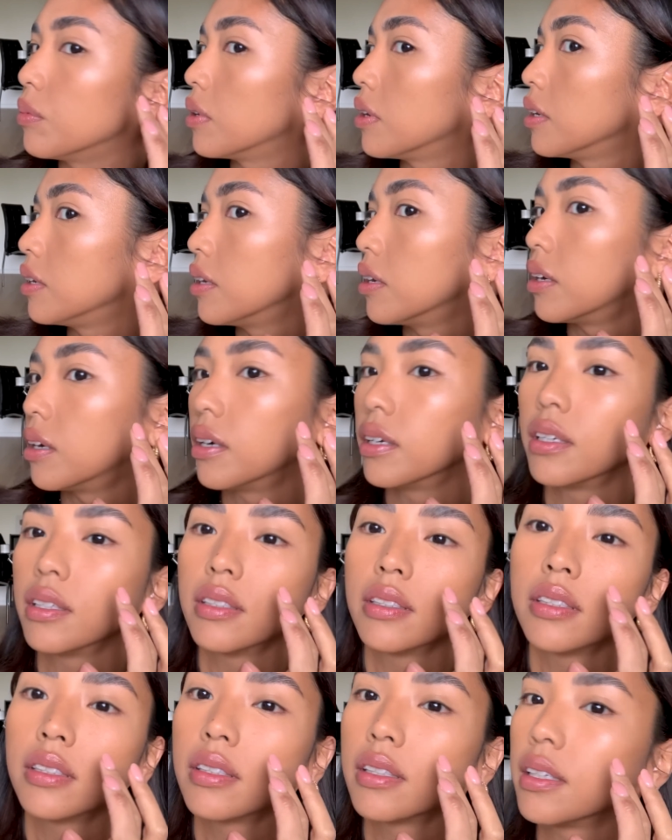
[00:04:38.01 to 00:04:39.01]
where your
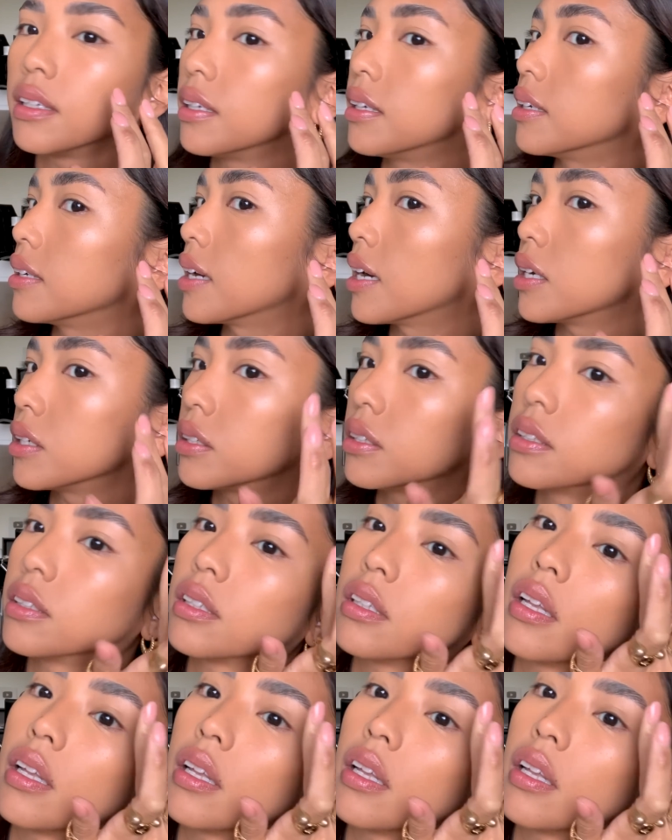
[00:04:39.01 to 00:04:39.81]
skin catches